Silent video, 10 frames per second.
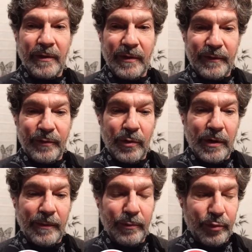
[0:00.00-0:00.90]

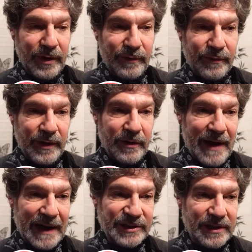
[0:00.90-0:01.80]
for brief
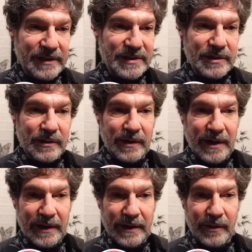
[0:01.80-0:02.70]
interactions
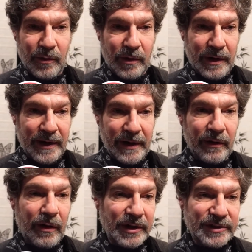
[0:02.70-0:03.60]
or in a
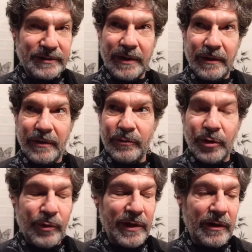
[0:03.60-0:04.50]
large
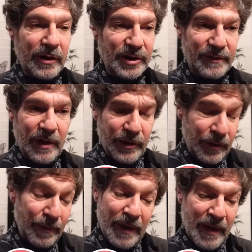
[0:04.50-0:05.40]
room with a large
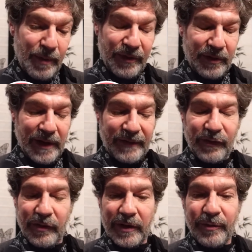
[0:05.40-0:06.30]
volume, but there are lots
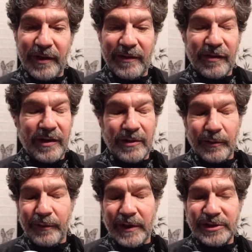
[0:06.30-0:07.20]
of circumstances that
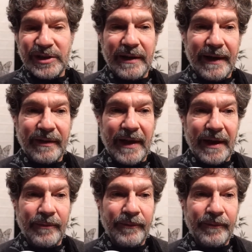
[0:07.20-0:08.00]
don't function like that.